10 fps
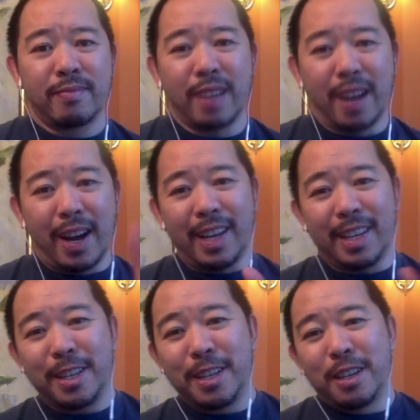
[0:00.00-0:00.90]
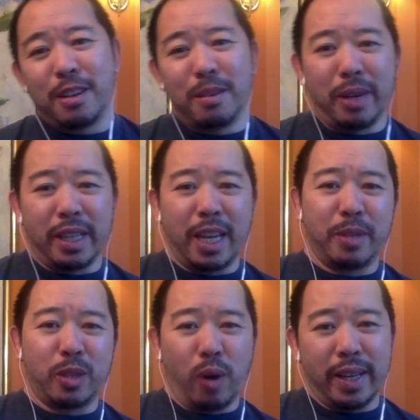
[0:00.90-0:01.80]
Hi, my name
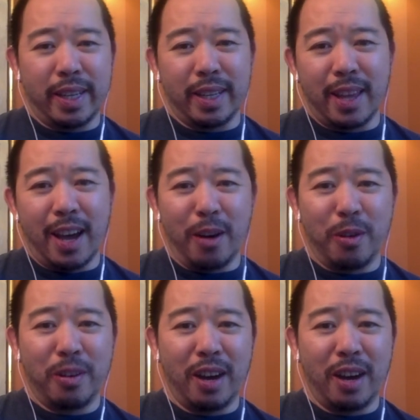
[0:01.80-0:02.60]
is Waikit Lau.